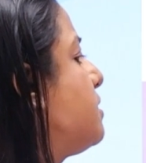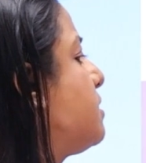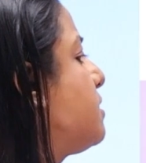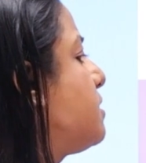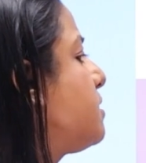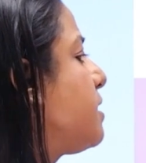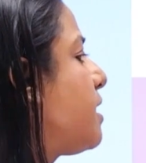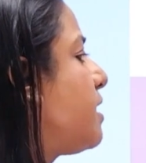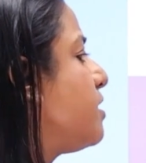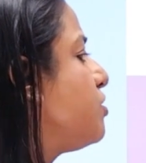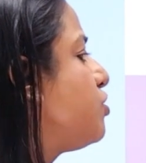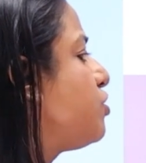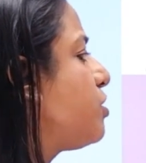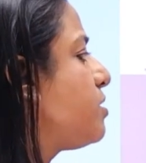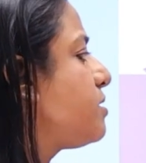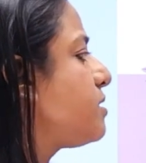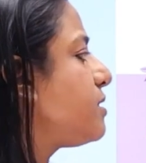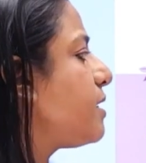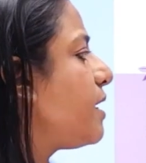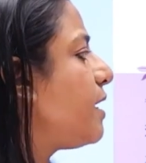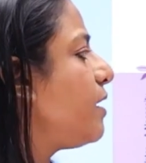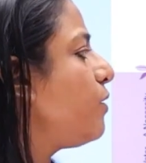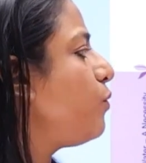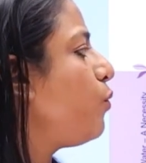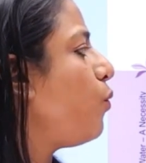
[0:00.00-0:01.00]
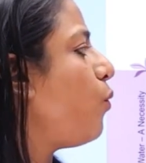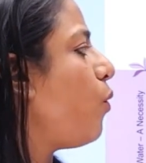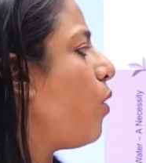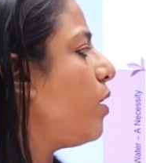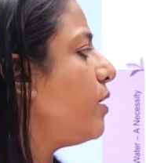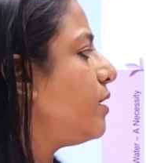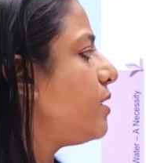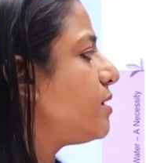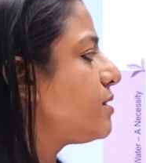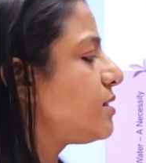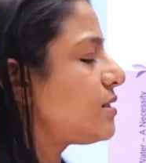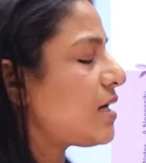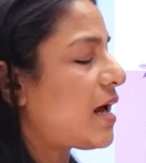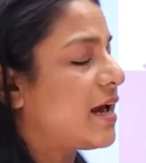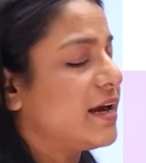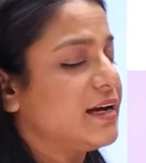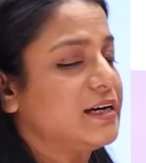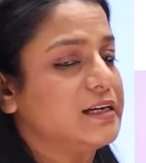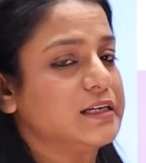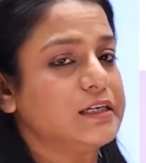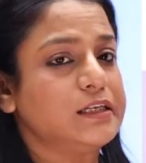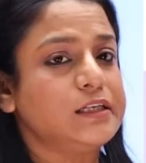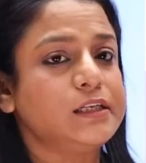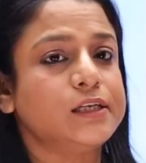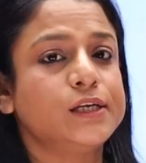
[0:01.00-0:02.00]
stages in water
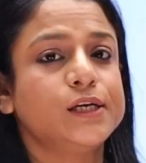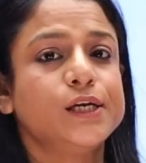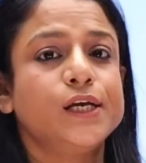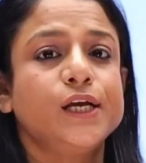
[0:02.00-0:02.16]
cycle: